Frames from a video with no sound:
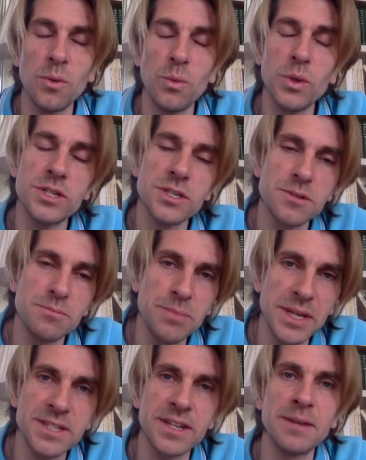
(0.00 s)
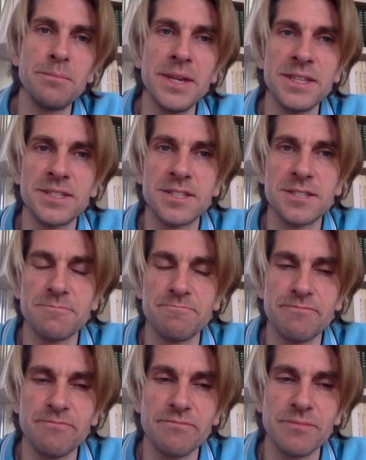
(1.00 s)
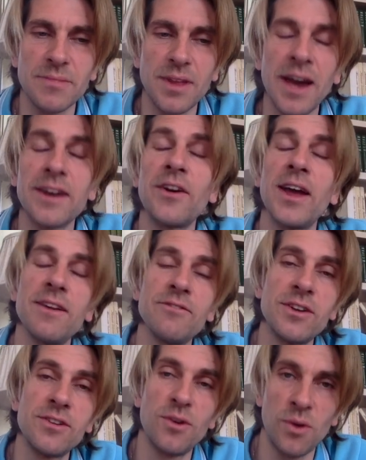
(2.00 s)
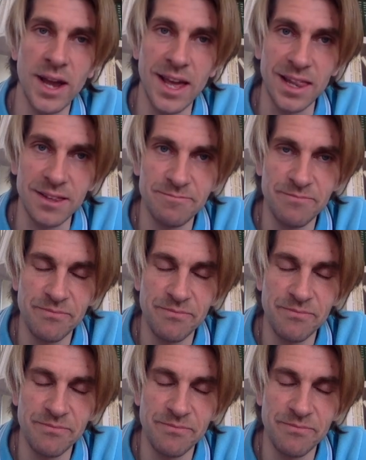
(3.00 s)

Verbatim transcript: which basically means either heaven or hell,